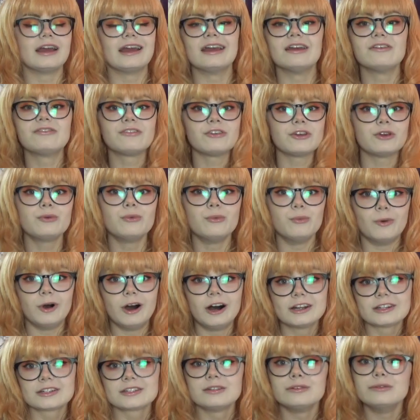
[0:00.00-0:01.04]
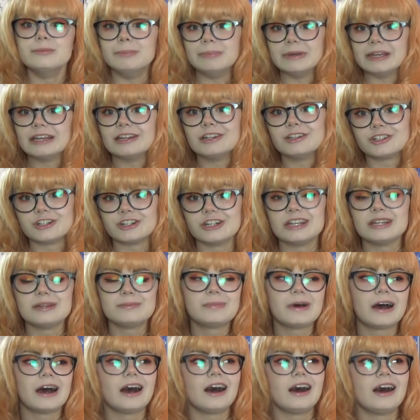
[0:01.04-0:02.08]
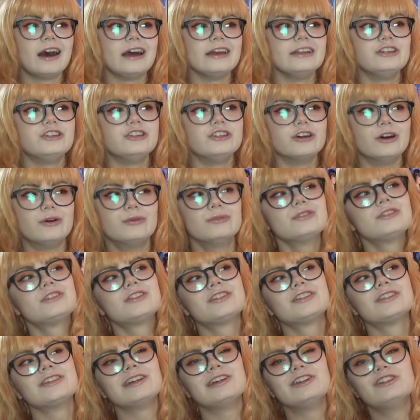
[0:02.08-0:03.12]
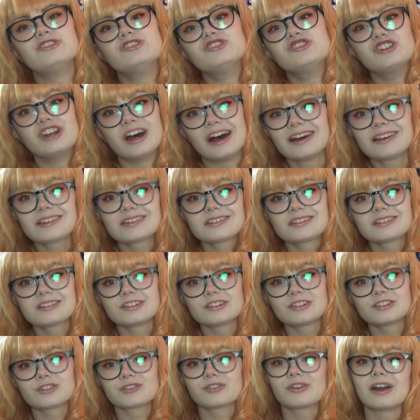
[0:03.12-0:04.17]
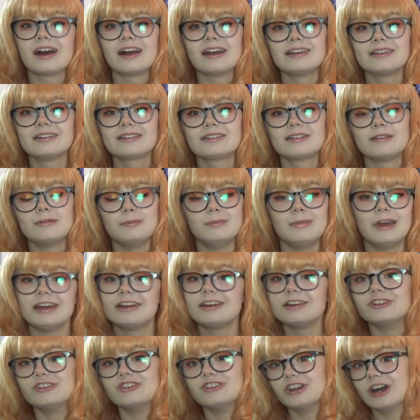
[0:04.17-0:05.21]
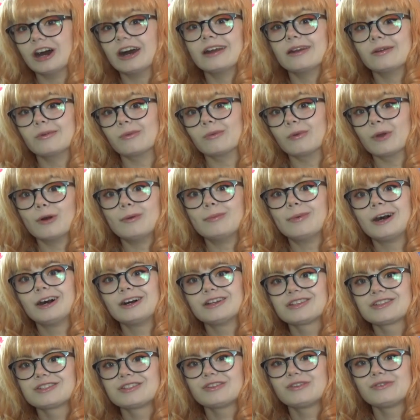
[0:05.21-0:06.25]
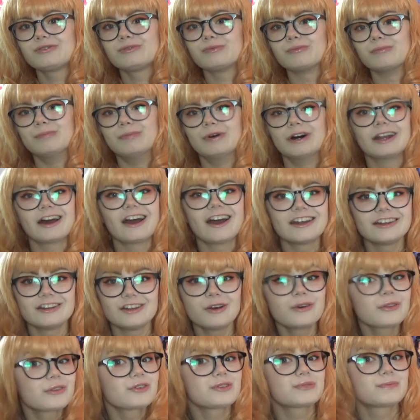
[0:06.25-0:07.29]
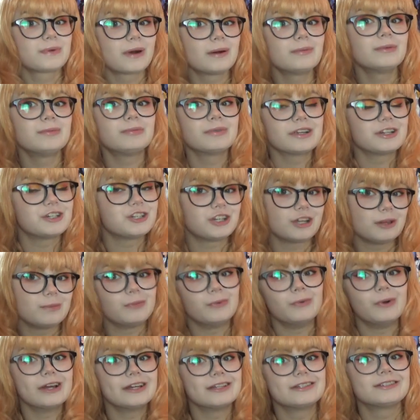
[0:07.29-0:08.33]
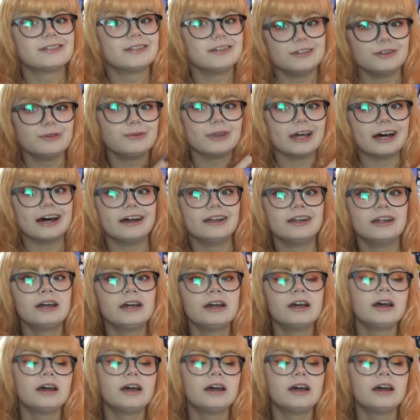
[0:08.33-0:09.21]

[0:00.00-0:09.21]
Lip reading: If you want to be cheap, I don't suggest trying to make a giant robot suit, but I know there's probably cheap ways to do that.